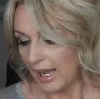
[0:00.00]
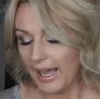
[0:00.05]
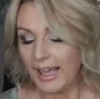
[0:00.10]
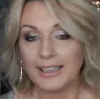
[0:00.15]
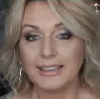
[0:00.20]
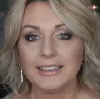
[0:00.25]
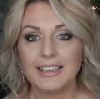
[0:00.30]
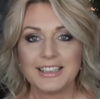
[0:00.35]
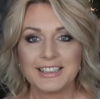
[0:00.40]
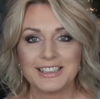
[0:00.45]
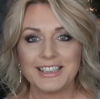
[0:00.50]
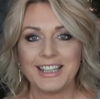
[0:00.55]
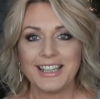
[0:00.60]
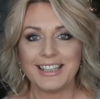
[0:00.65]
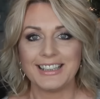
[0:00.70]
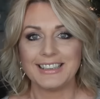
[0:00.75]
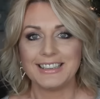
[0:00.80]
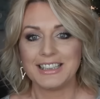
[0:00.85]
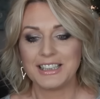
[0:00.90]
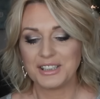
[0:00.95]
And that's
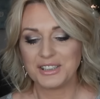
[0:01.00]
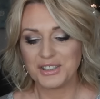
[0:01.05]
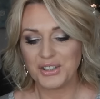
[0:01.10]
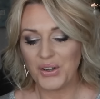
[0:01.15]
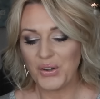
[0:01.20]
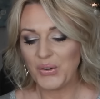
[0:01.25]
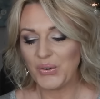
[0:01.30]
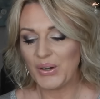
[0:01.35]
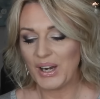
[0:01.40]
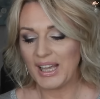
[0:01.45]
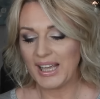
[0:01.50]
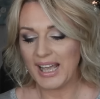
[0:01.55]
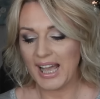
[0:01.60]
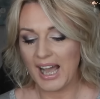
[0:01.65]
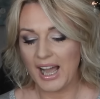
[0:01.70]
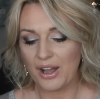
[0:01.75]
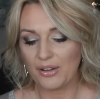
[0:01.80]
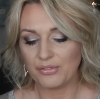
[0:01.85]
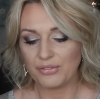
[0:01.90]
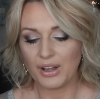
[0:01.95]
it, that's all I
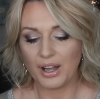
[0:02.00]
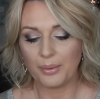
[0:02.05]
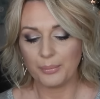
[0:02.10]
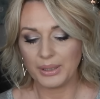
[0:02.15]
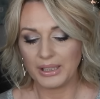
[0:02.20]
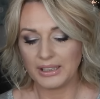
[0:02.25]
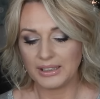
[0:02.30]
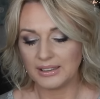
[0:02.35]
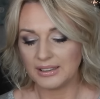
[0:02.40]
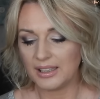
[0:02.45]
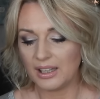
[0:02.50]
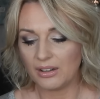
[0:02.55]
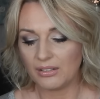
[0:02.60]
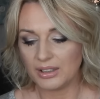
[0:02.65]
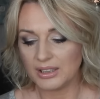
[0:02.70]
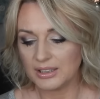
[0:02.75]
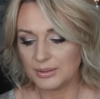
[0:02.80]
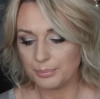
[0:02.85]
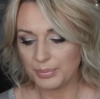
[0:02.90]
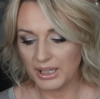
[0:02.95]
have. I mean, there
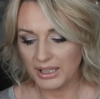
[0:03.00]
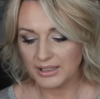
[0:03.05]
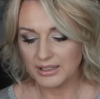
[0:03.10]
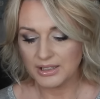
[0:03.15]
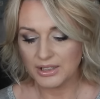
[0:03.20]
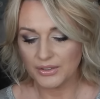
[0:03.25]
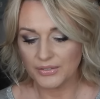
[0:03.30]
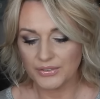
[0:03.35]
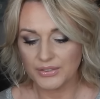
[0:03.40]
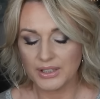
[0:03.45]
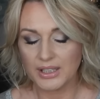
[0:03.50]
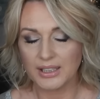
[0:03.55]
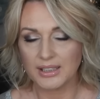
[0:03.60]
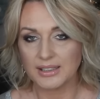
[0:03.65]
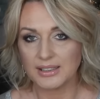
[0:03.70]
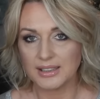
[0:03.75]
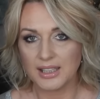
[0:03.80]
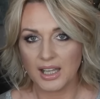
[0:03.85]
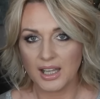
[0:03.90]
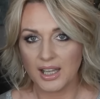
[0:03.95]
is plenty of
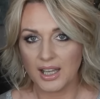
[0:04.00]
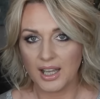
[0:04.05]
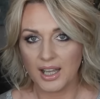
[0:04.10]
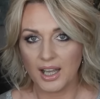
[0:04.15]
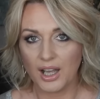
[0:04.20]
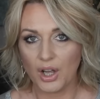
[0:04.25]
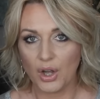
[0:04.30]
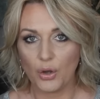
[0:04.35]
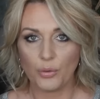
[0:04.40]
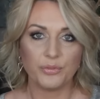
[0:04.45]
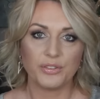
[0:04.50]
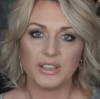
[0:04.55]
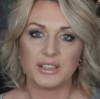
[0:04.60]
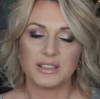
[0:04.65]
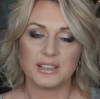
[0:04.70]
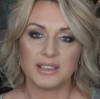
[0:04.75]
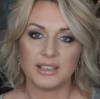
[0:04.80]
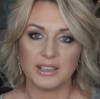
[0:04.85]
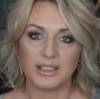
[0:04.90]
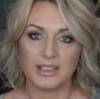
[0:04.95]
things that are
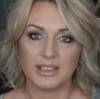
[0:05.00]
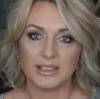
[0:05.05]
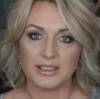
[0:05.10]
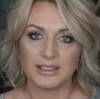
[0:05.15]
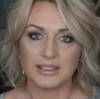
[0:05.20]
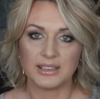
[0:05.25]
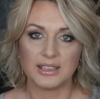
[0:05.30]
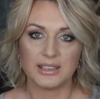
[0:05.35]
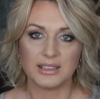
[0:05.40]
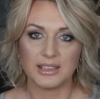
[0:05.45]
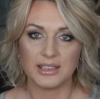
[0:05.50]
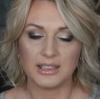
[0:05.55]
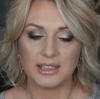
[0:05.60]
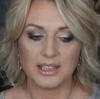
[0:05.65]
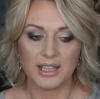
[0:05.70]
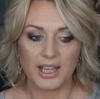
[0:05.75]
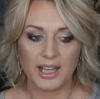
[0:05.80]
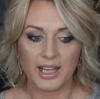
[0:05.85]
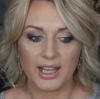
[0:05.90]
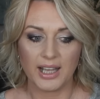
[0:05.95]
obviously sitting
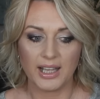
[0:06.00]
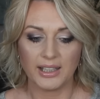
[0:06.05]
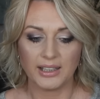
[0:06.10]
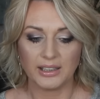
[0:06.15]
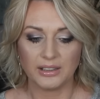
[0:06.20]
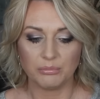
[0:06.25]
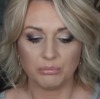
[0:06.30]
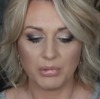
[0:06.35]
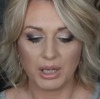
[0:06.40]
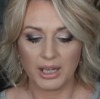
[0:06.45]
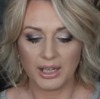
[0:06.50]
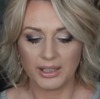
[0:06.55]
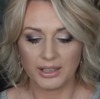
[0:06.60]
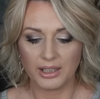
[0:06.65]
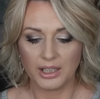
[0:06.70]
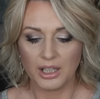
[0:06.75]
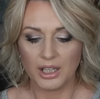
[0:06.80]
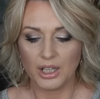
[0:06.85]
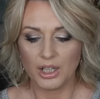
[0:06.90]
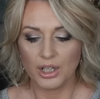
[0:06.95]
there in
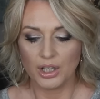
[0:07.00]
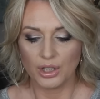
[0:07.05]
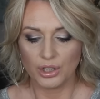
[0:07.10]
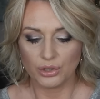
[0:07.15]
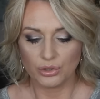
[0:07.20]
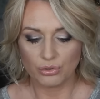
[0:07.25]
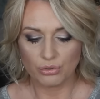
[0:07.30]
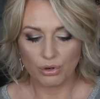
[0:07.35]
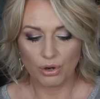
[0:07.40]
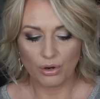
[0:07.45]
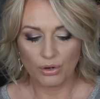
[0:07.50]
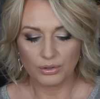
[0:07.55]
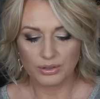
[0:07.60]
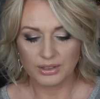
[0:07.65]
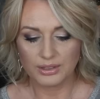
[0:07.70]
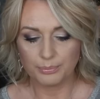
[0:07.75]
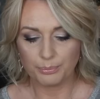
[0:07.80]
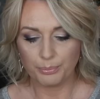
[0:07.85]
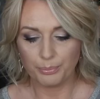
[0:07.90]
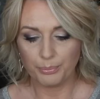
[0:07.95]
my
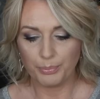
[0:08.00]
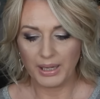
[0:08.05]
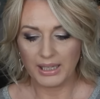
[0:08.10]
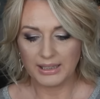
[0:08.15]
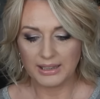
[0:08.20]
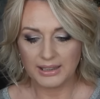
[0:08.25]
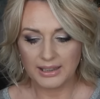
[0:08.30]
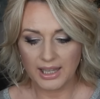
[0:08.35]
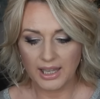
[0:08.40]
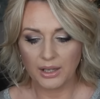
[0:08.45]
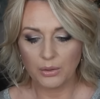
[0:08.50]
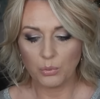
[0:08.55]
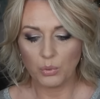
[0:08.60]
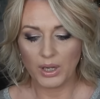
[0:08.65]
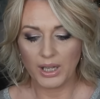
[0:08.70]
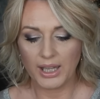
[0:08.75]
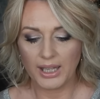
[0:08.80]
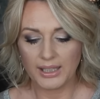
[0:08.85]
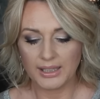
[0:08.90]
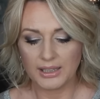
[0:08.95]
drawers, but they
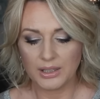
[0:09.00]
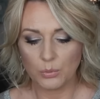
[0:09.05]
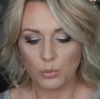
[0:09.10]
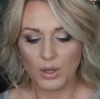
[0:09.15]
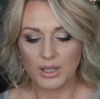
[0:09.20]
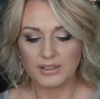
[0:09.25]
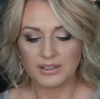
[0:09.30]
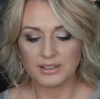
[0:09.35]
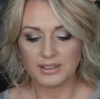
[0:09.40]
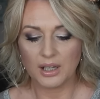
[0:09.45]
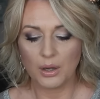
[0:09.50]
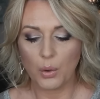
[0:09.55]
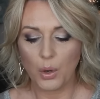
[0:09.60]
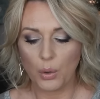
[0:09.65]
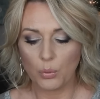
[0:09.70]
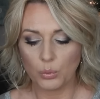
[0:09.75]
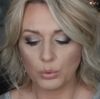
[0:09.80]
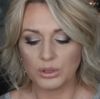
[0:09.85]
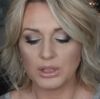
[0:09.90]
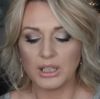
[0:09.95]
were the ones that
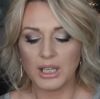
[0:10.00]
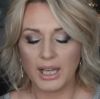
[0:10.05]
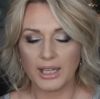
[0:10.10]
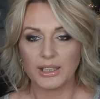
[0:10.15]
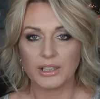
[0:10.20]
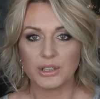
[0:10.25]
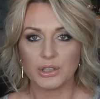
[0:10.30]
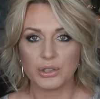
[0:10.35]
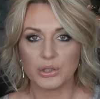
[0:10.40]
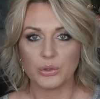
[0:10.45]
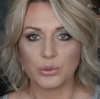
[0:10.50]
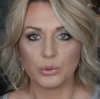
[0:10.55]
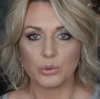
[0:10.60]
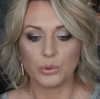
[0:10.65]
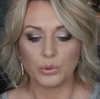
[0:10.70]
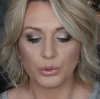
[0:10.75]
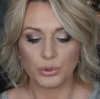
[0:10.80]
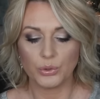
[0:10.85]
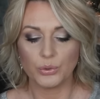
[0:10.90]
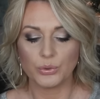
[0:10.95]
I would like
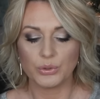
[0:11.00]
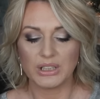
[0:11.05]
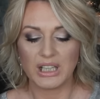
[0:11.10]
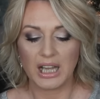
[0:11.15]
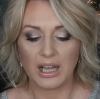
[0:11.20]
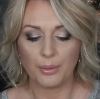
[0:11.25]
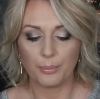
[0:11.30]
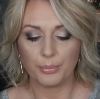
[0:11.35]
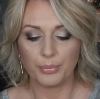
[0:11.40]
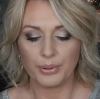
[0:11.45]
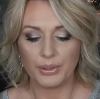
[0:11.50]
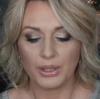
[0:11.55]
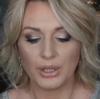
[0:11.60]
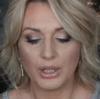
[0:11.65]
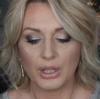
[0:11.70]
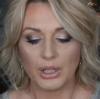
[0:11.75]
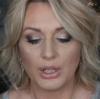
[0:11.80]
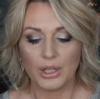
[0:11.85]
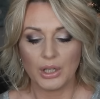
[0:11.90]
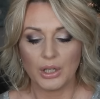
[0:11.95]
to use up
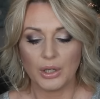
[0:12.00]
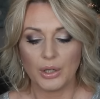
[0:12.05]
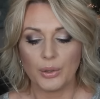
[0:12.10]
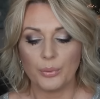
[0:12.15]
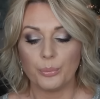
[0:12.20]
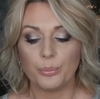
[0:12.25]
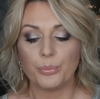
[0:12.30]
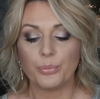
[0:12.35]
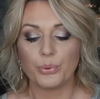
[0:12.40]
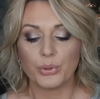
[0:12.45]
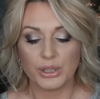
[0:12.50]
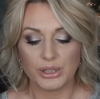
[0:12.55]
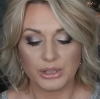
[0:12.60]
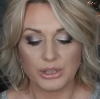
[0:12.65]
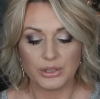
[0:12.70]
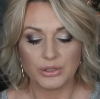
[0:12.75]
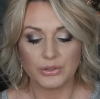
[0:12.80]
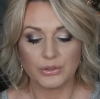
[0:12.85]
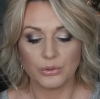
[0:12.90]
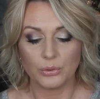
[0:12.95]

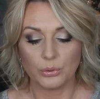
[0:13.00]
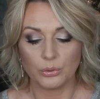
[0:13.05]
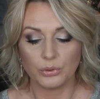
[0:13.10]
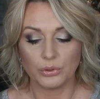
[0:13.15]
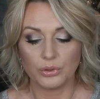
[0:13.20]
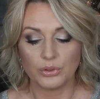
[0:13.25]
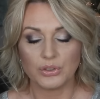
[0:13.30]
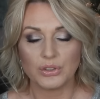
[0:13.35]
pretty soon.